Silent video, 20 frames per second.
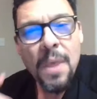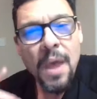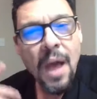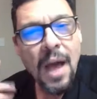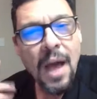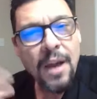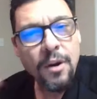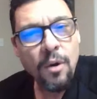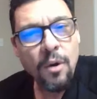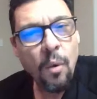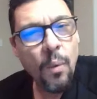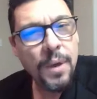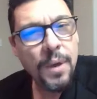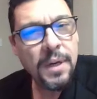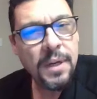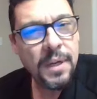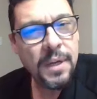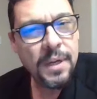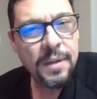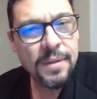I don't know what
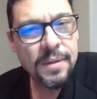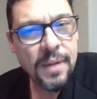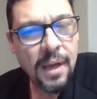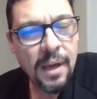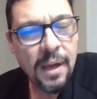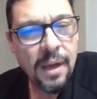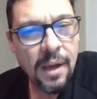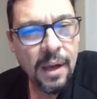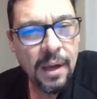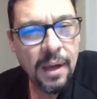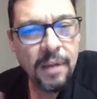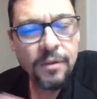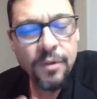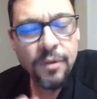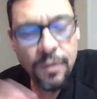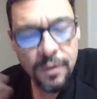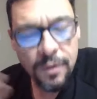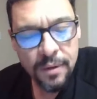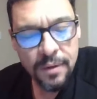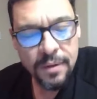it is.
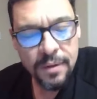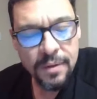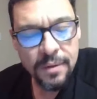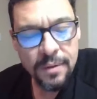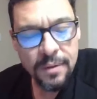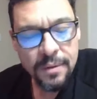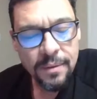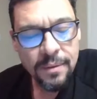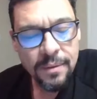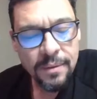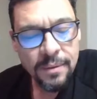During this